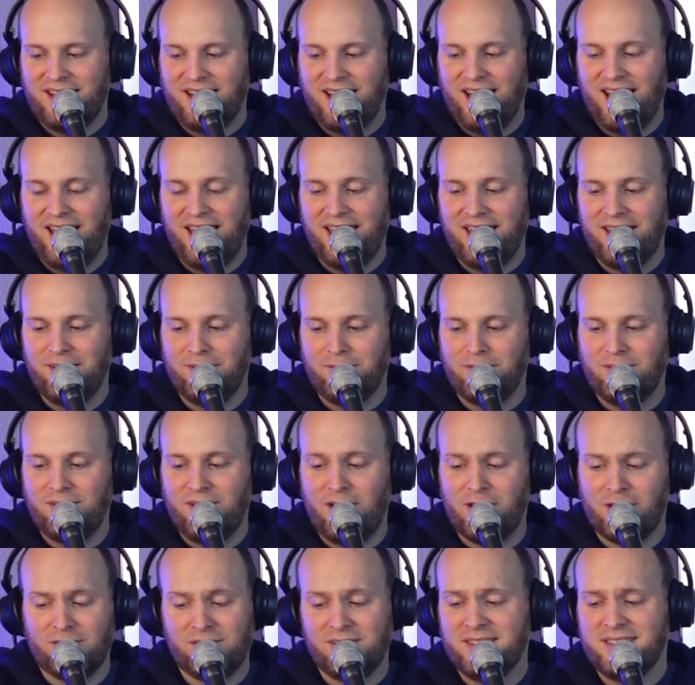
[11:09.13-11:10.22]

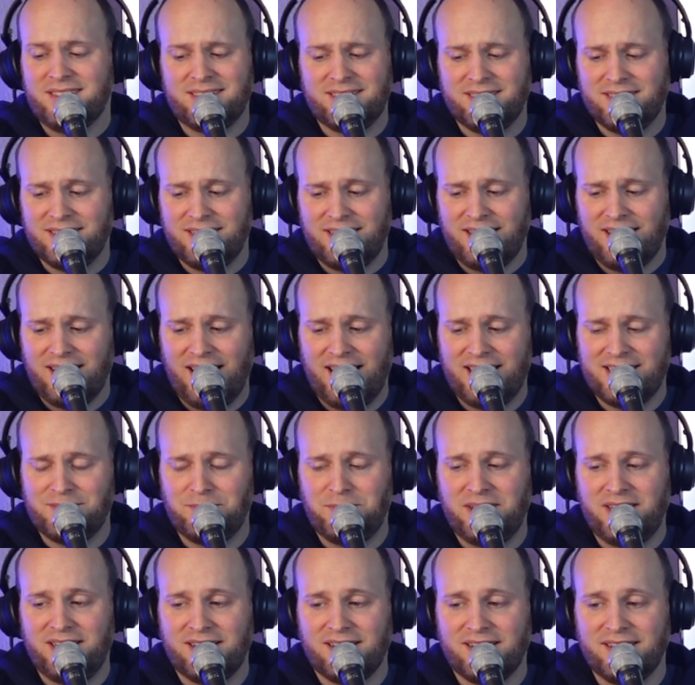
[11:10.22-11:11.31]
are listed as
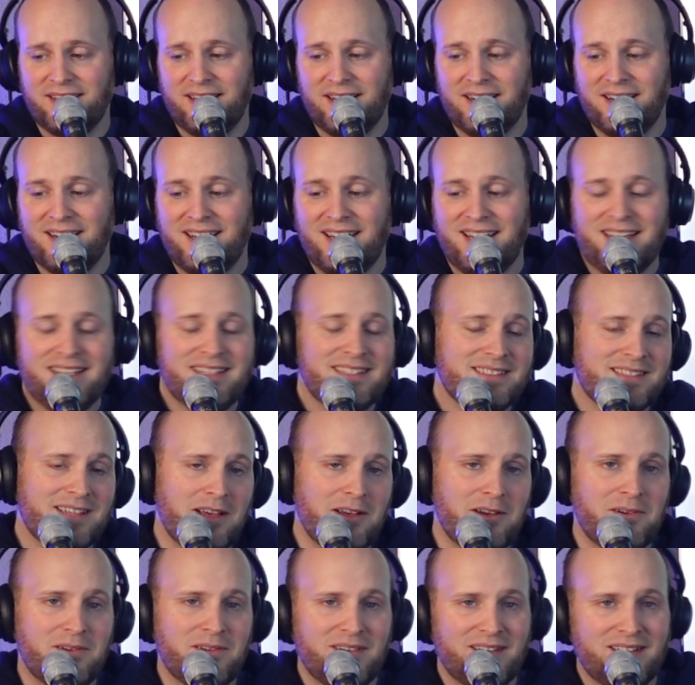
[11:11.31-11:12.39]
being on there.
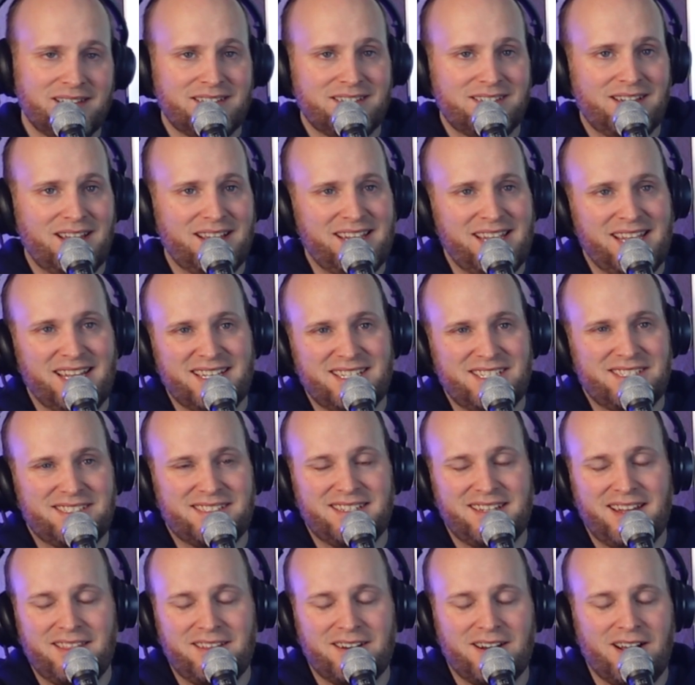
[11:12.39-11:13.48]
So, again, just
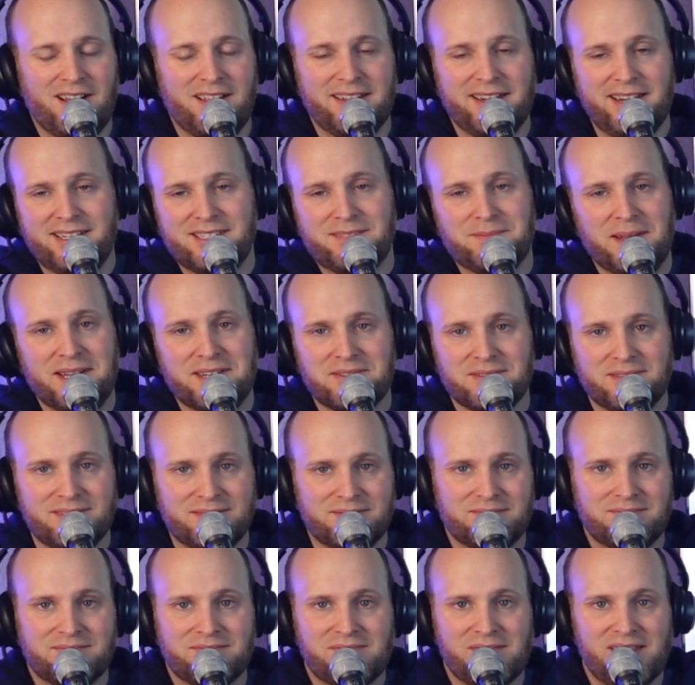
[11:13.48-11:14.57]
another holiday special
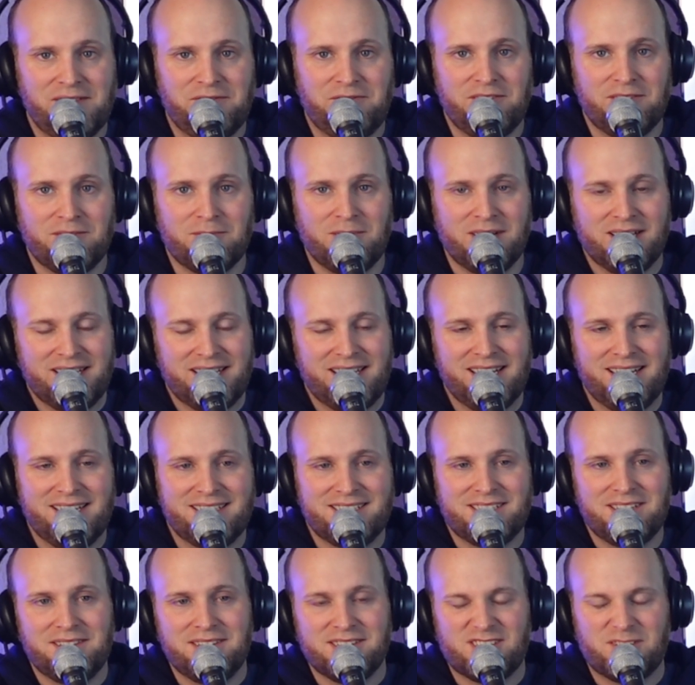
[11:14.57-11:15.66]
if you're wanting to get
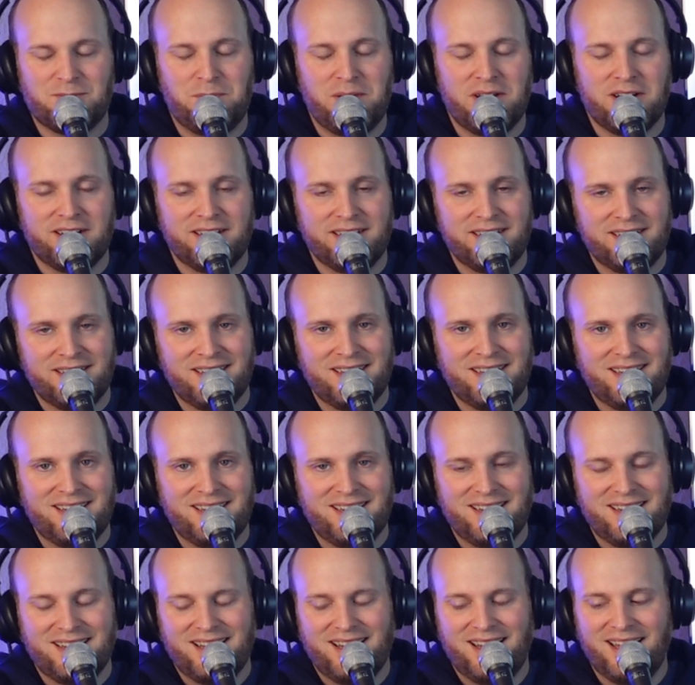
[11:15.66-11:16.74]
into the spirit.
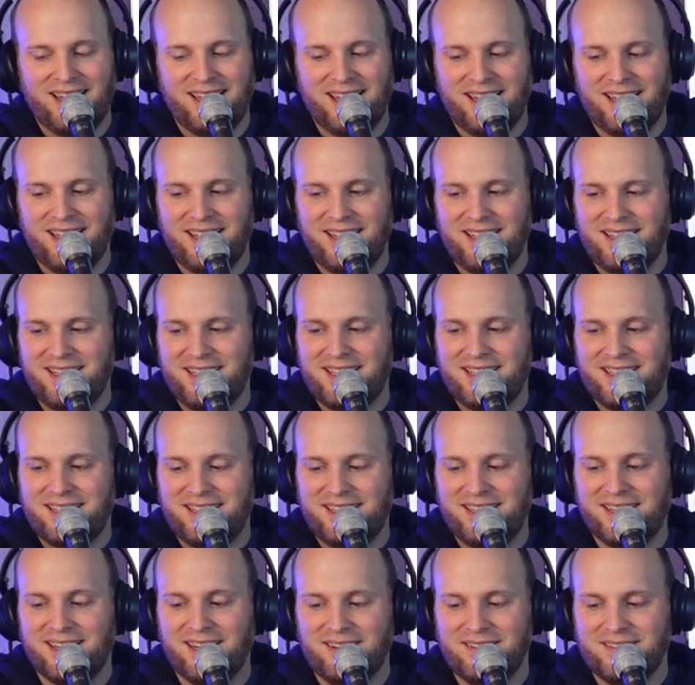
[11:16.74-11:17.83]

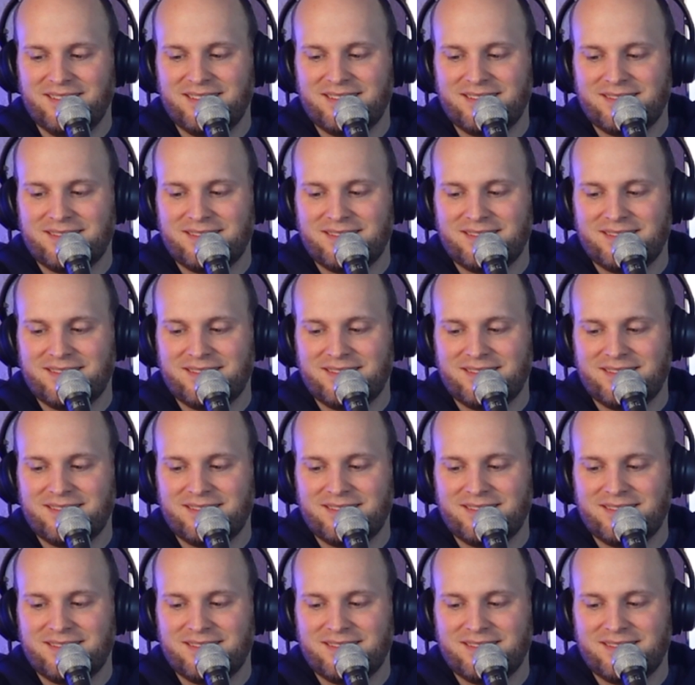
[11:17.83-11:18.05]
You know,